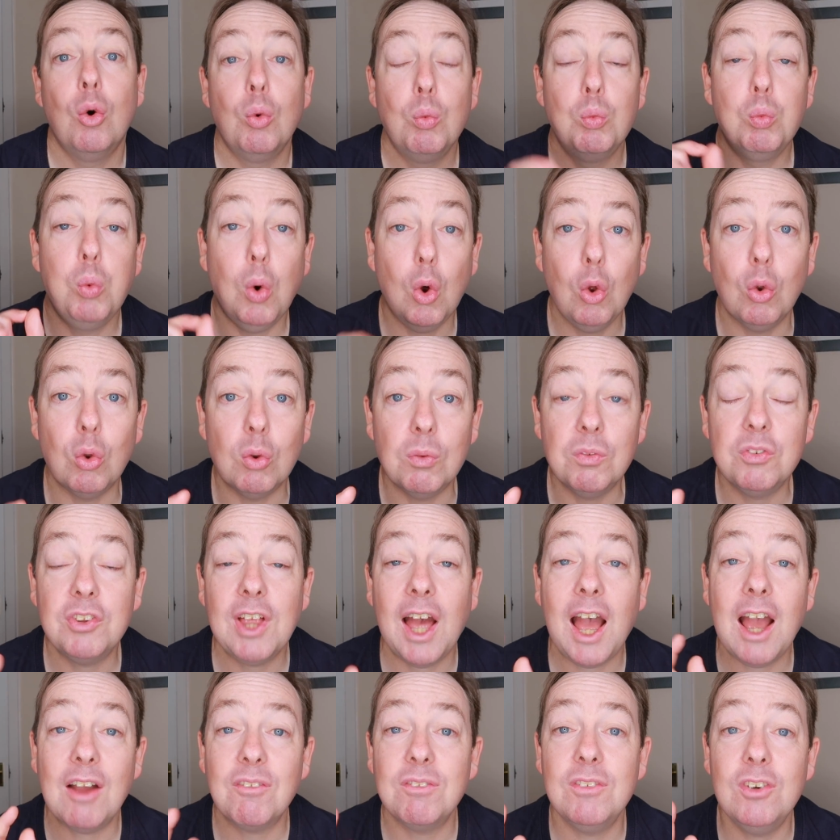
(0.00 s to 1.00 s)
Wolves
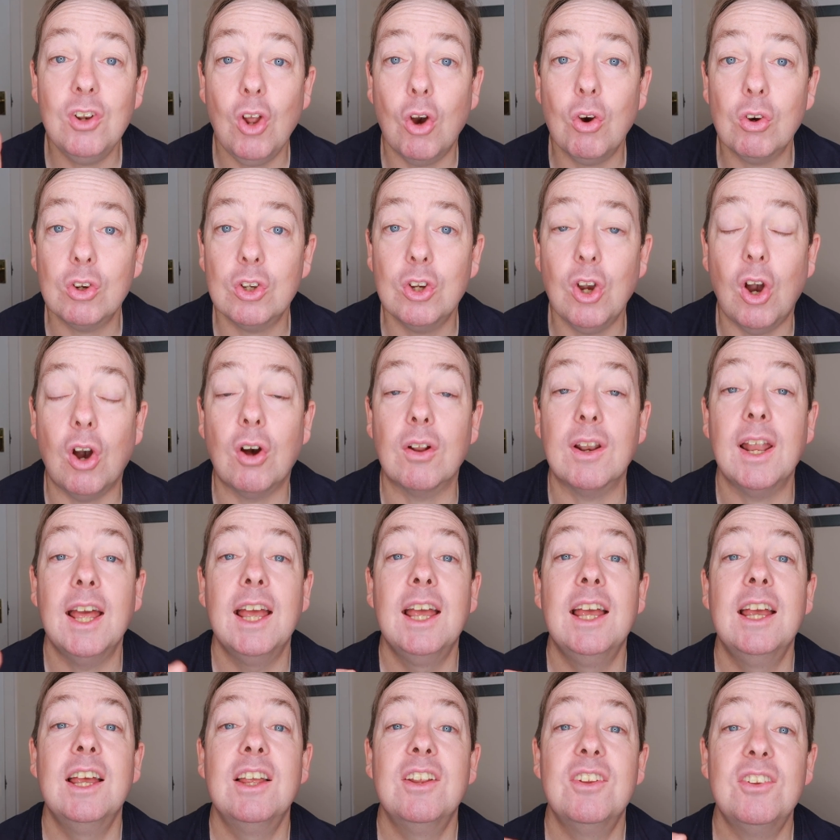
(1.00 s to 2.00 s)
have not gone
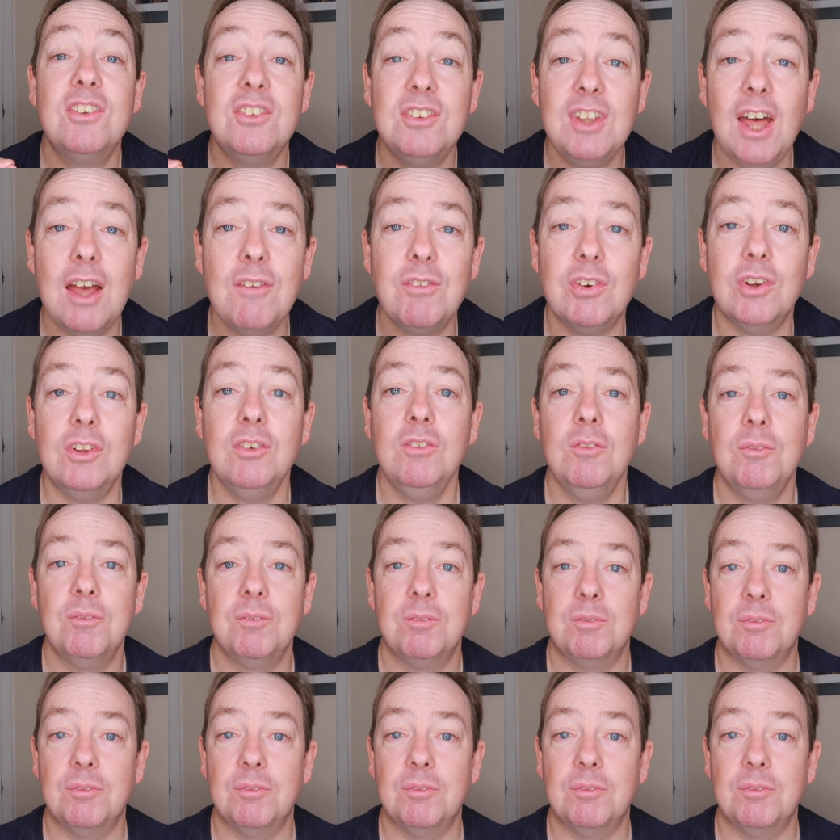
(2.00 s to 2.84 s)
7